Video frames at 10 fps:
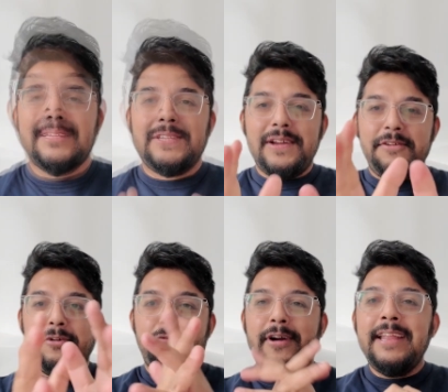So
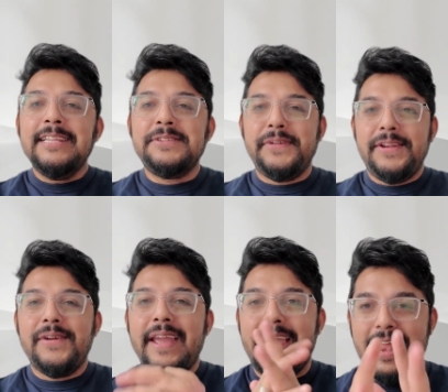if you find this
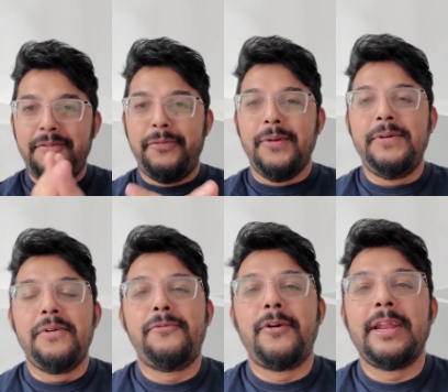video helpful,
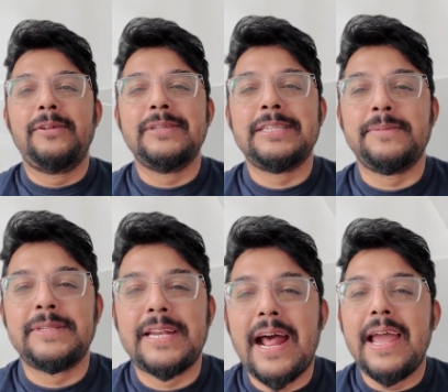don't forget to
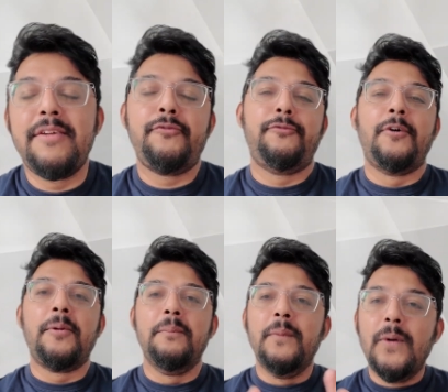subscribe
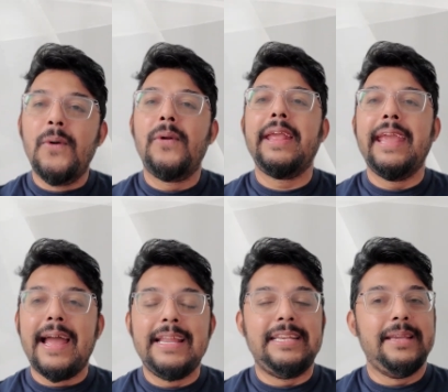for more
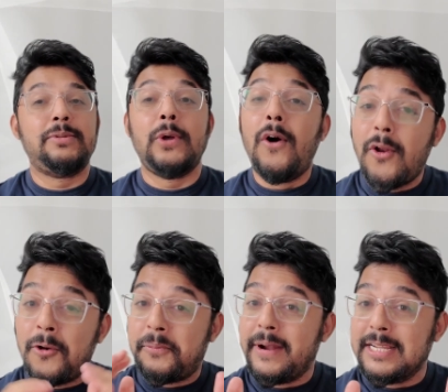AI tips or
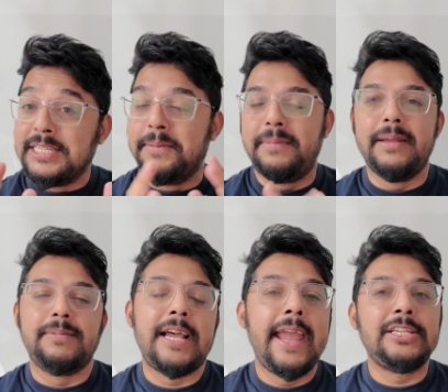entrepreneurship
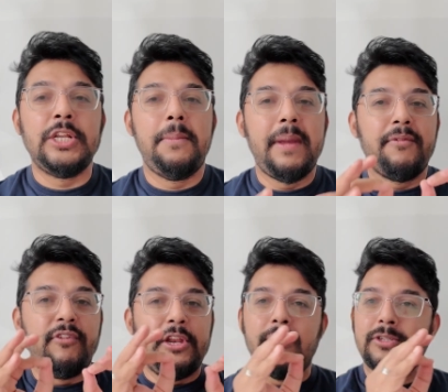tips. I actually make
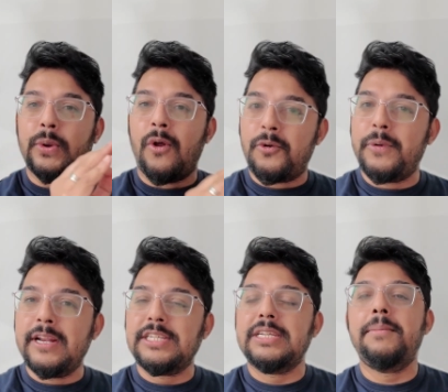videos on
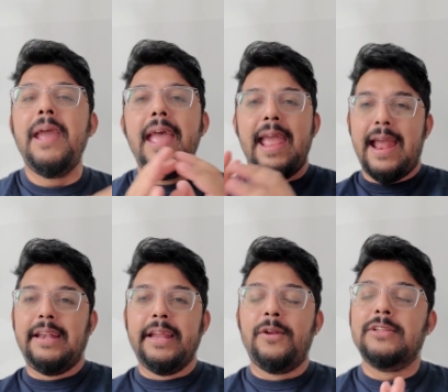entrepreneurship
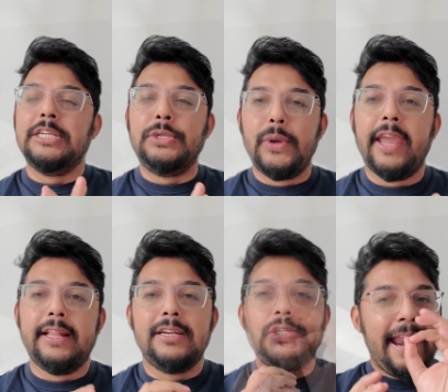and technology
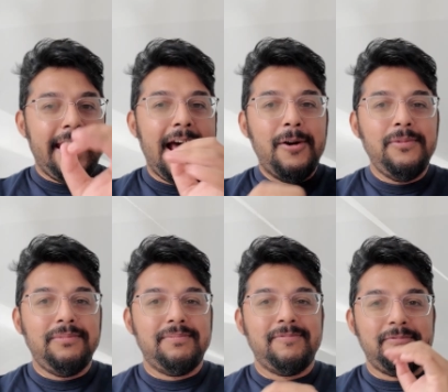together. And now
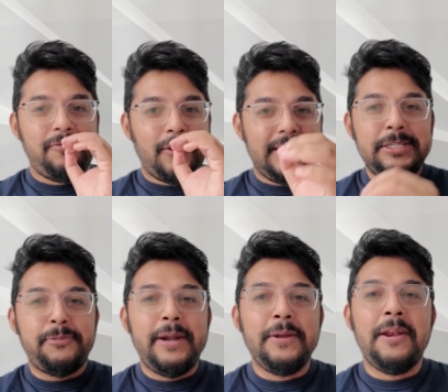for
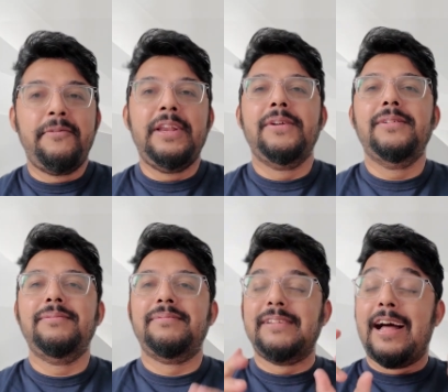this particular
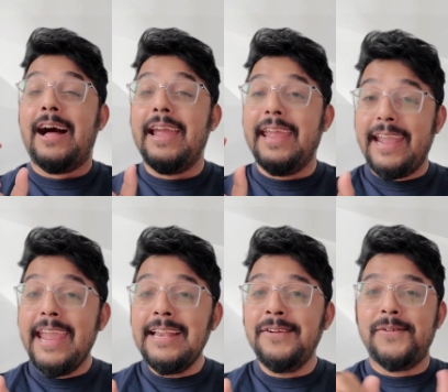video, I
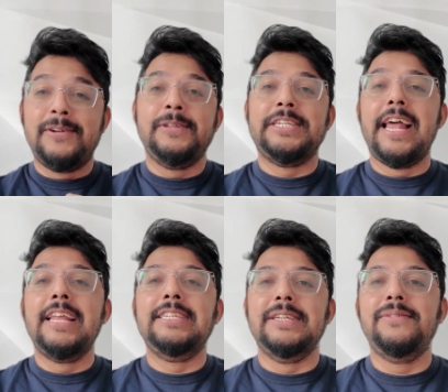again want to
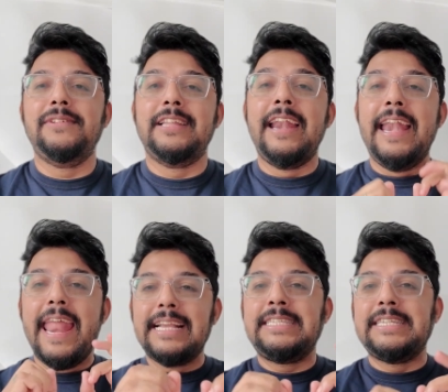challenge you the
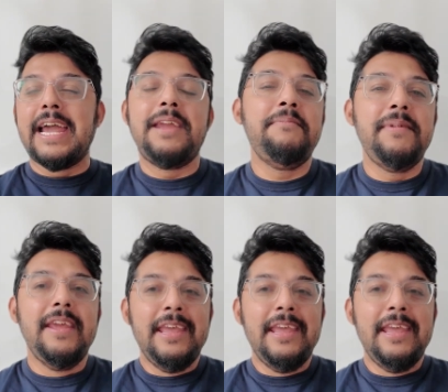next time